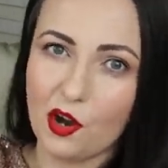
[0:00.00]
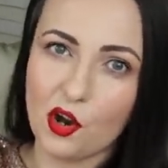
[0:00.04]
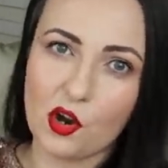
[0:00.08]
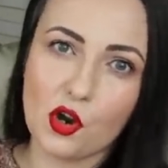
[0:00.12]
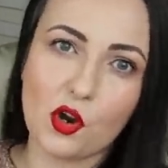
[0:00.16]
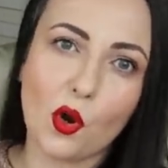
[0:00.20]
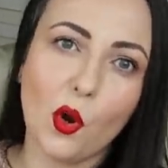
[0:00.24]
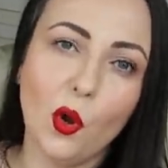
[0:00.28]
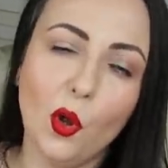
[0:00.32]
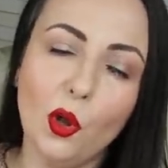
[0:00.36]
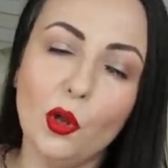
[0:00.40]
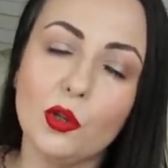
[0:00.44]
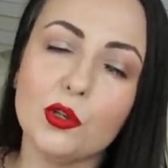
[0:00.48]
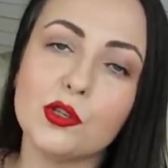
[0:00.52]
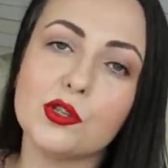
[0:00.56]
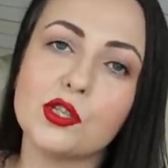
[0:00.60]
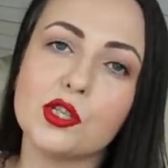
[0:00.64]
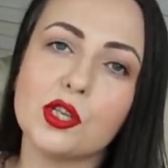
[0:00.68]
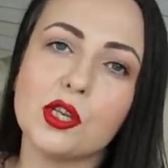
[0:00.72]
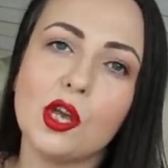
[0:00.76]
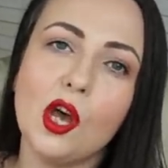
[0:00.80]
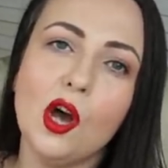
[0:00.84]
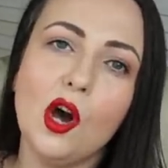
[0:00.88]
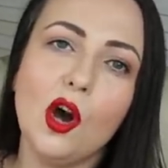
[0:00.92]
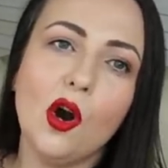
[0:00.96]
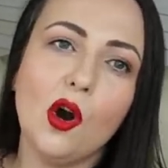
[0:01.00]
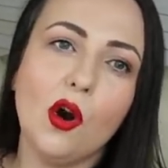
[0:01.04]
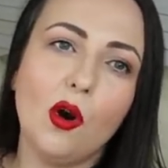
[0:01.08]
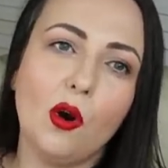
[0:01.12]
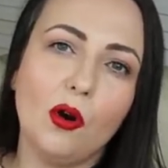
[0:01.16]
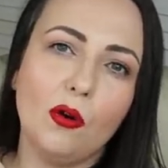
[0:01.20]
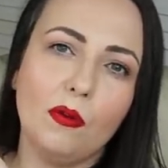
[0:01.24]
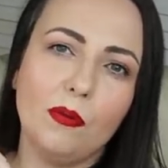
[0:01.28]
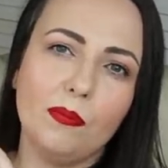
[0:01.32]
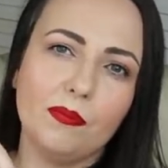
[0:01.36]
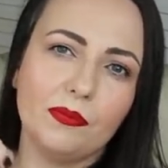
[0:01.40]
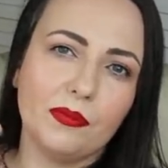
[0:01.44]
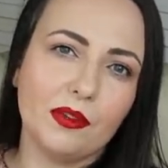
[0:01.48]
rolls
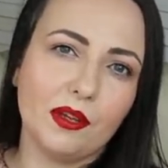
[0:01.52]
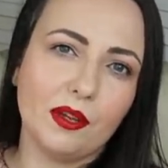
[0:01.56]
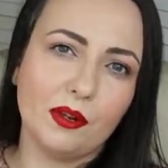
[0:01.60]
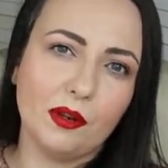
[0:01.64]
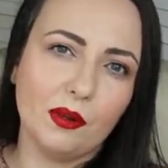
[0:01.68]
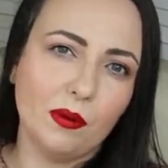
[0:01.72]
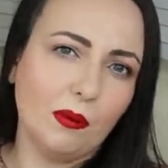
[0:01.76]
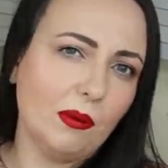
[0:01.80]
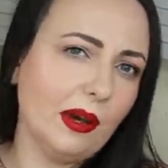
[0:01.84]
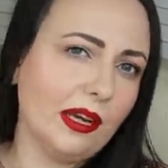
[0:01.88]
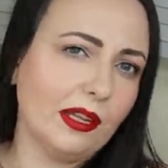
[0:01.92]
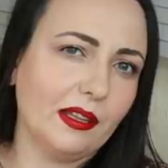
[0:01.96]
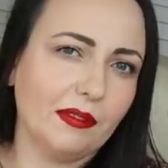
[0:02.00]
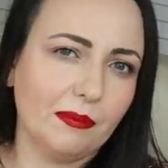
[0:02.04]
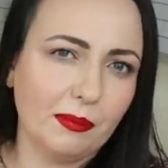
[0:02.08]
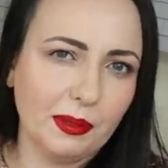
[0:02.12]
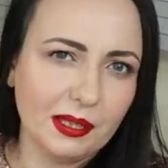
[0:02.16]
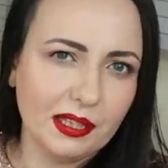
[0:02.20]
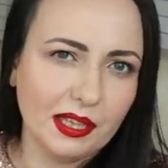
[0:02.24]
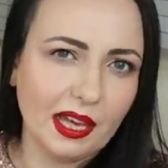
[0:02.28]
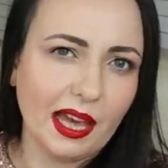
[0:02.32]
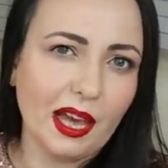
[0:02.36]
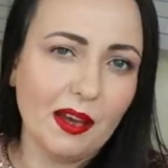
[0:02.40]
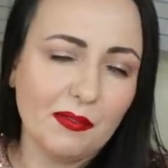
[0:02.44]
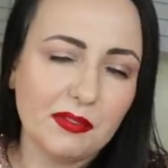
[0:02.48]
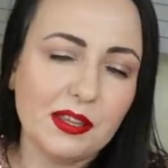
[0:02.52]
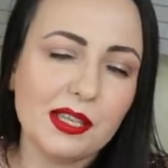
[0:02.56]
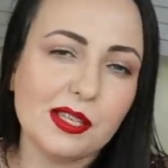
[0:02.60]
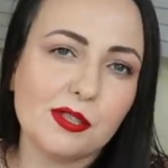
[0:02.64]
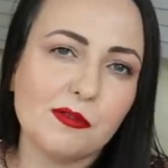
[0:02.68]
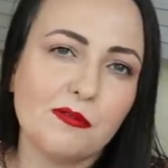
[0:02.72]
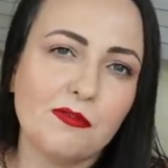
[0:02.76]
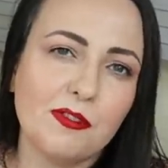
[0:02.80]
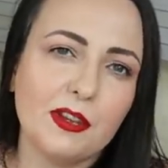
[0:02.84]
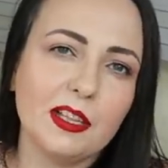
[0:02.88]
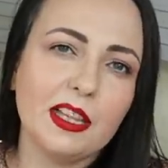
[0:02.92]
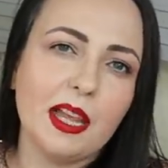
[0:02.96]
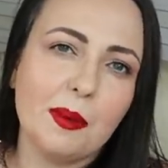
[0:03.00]
you know when they have
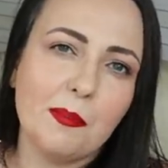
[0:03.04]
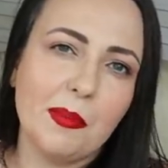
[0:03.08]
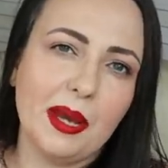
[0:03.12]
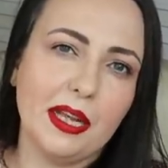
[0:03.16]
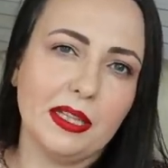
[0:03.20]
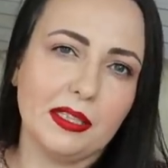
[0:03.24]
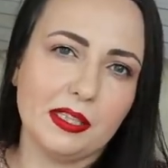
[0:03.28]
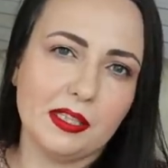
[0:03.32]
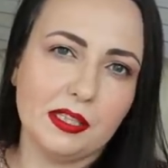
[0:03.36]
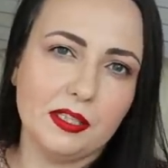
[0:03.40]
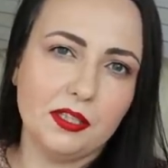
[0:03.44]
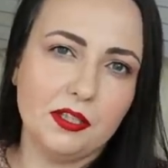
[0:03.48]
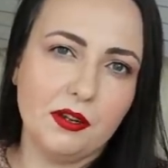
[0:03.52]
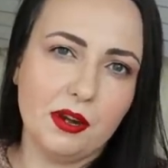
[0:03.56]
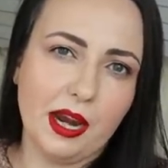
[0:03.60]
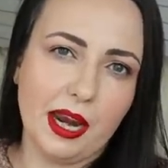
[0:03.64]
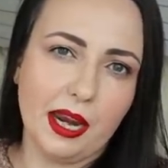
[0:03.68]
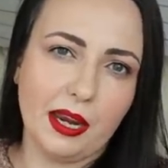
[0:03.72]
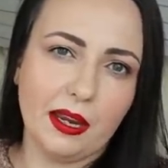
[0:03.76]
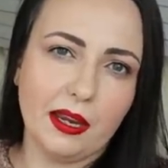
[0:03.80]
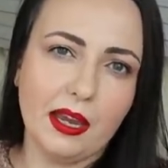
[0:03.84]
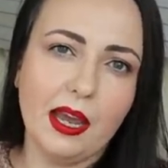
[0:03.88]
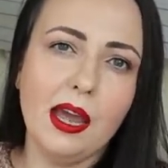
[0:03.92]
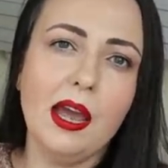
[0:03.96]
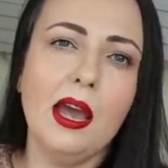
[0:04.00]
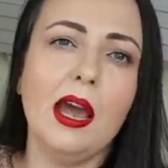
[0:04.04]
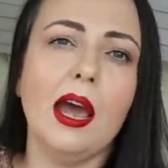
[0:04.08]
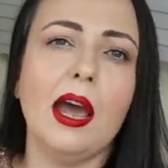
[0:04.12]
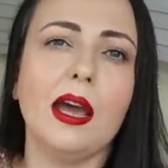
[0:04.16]
this filament string